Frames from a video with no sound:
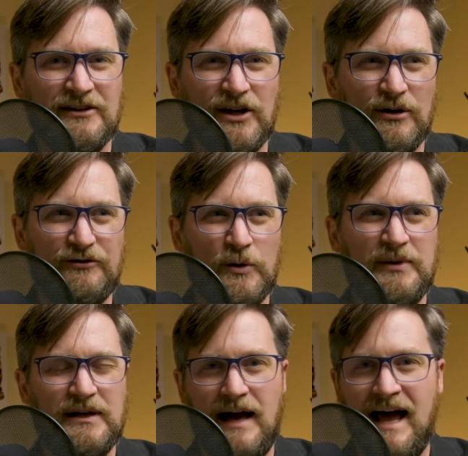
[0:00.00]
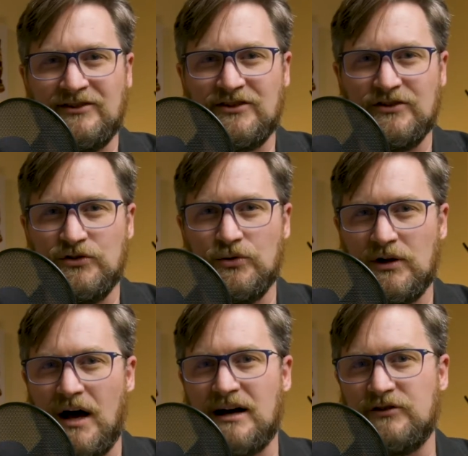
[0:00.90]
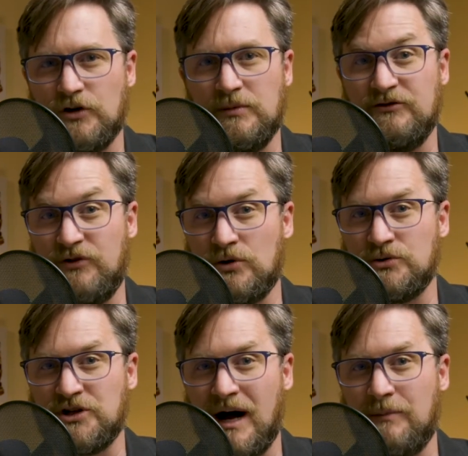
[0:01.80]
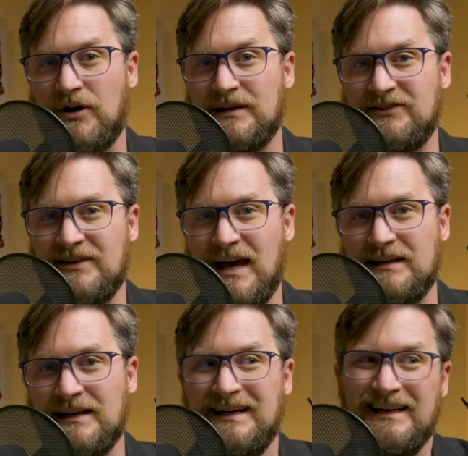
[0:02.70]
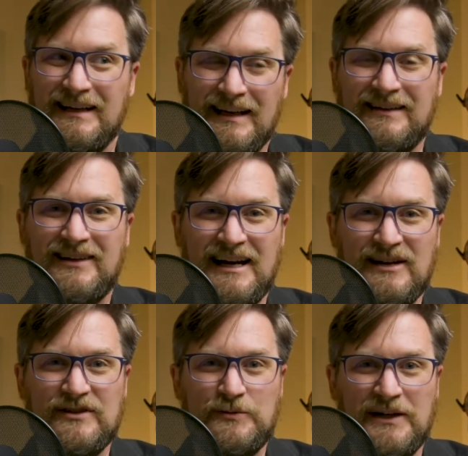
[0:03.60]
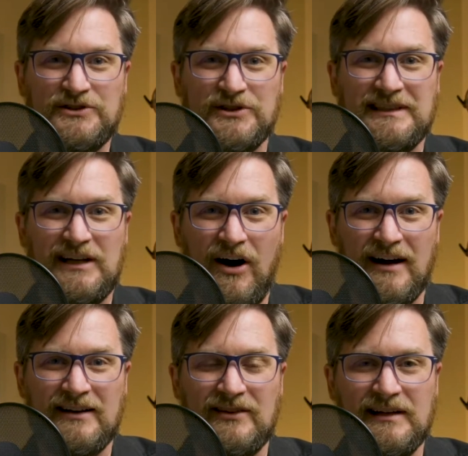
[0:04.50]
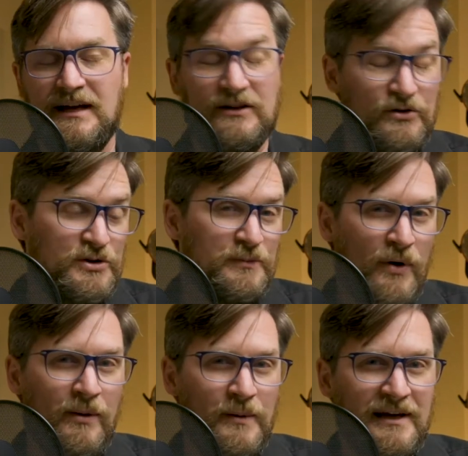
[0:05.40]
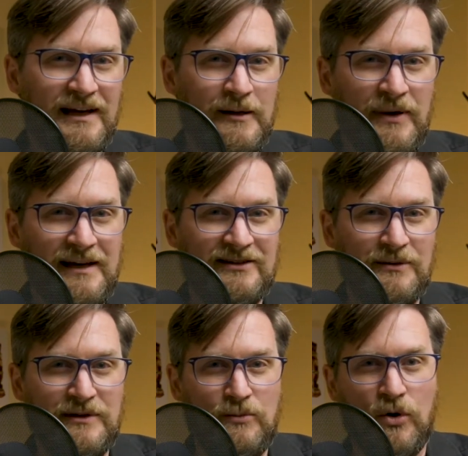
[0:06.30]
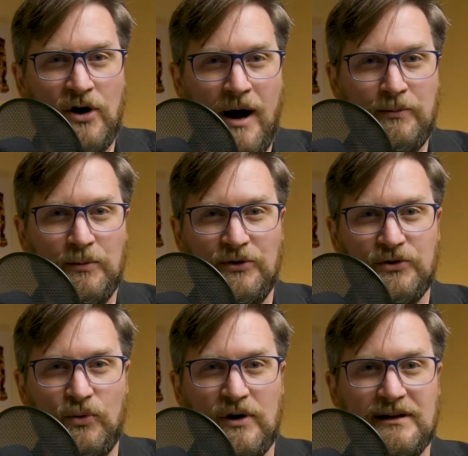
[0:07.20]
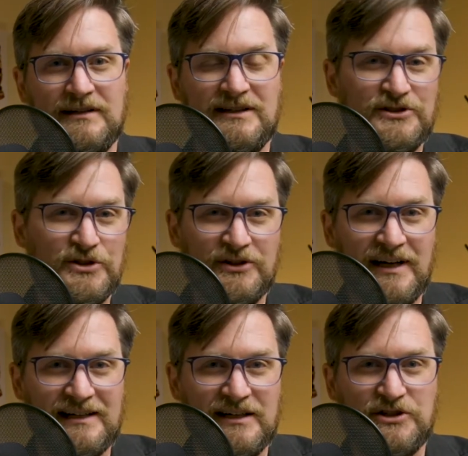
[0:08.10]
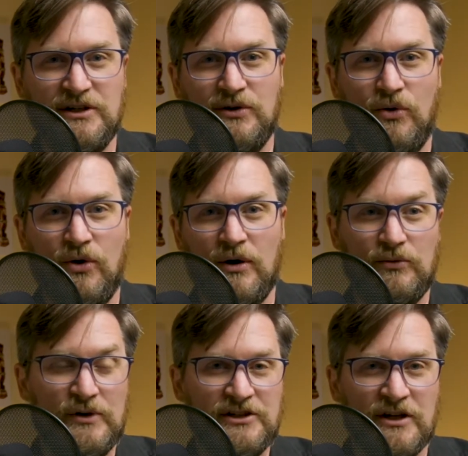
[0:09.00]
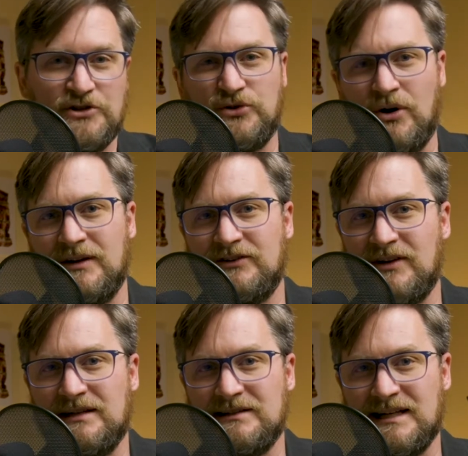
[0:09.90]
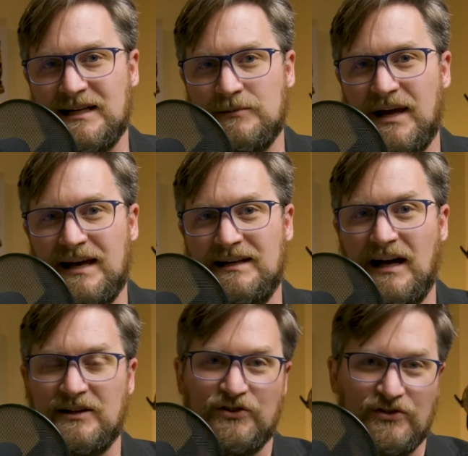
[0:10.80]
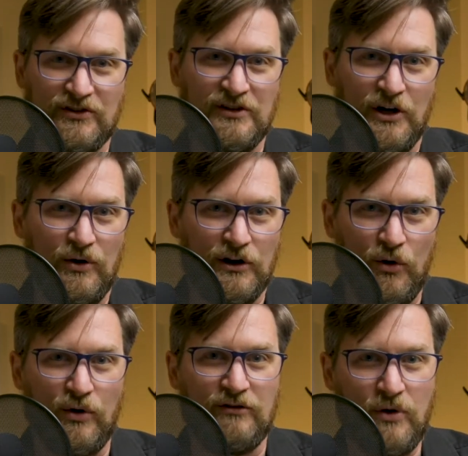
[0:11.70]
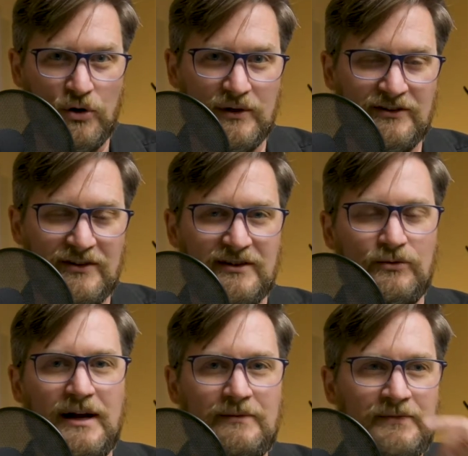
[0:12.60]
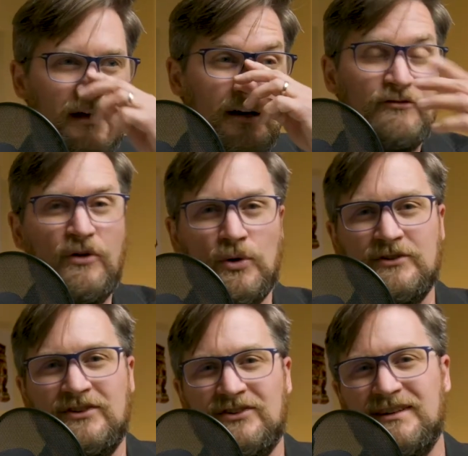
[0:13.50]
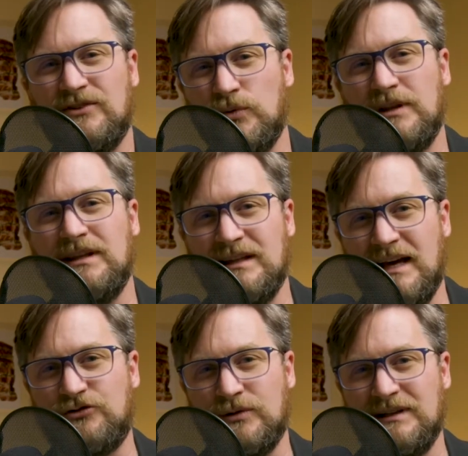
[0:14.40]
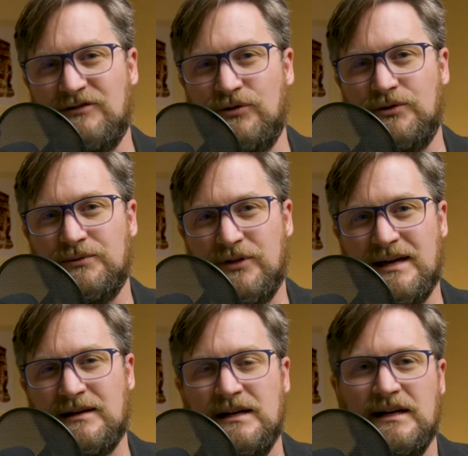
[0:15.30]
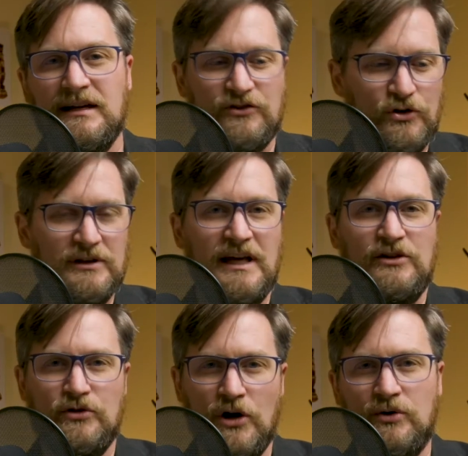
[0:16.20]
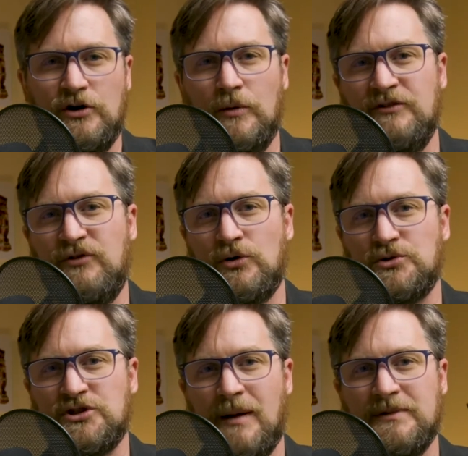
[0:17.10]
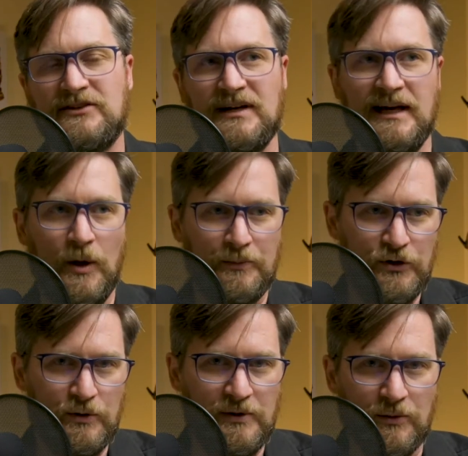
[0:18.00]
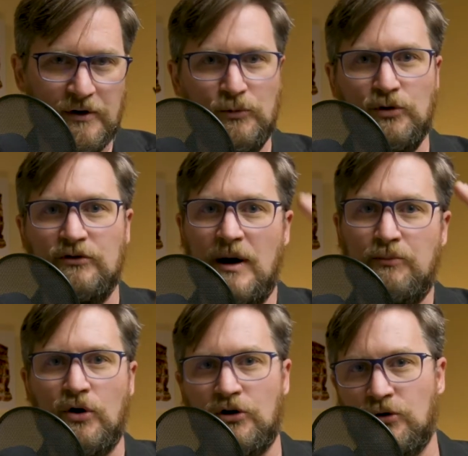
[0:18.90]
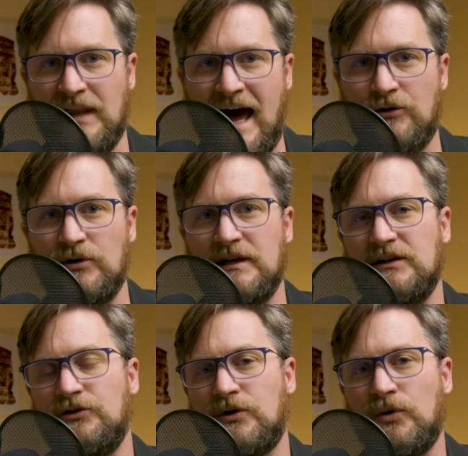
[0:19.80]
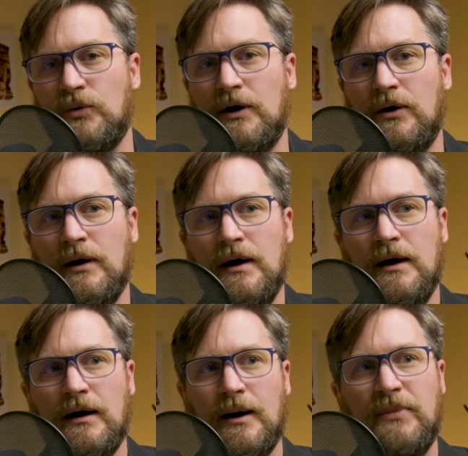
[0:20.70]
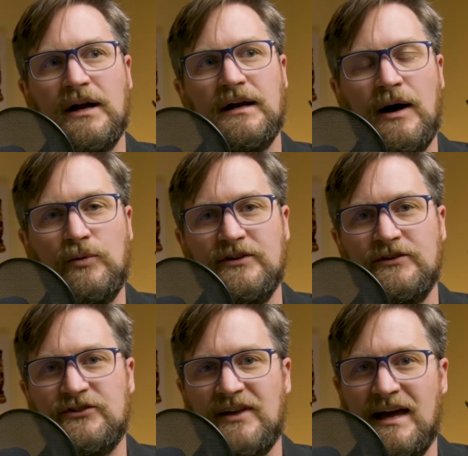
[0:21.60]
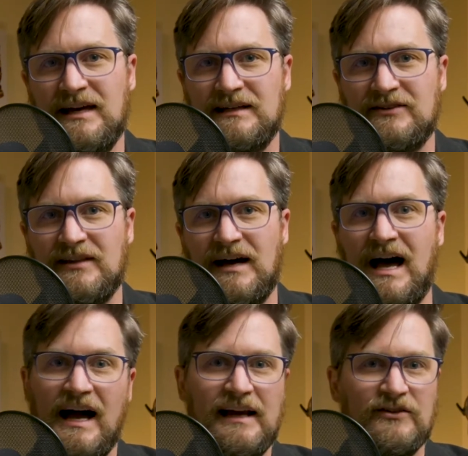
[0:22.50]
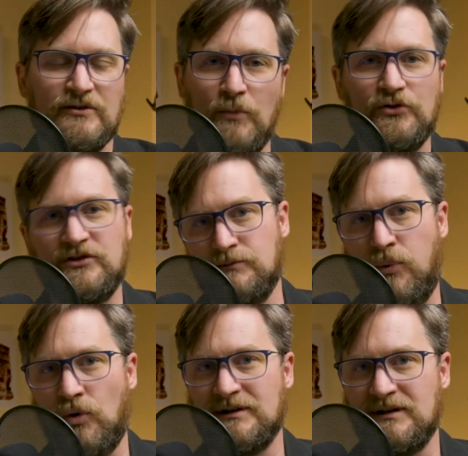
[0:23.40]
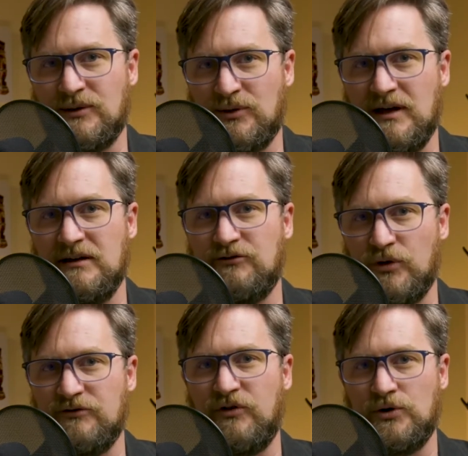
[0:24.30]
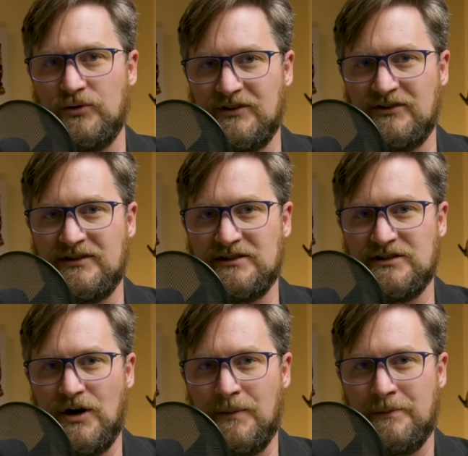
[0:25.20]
If you're being asked to do a lot of Adobe Photoshop on set, that's kind of a specialty, honestly. And you should probably be getting paid something more comparable to what a digital technician or retoucher on set is getting paid, not just, a lower photo assistant rate. Photo assistant is really the entry-level thing. It's good that you know Adobe Photoshop. It's going to help you be able to move upward or laterally in your career, but I wouldn't say it's the highest, most important thing for a photo assistant to know.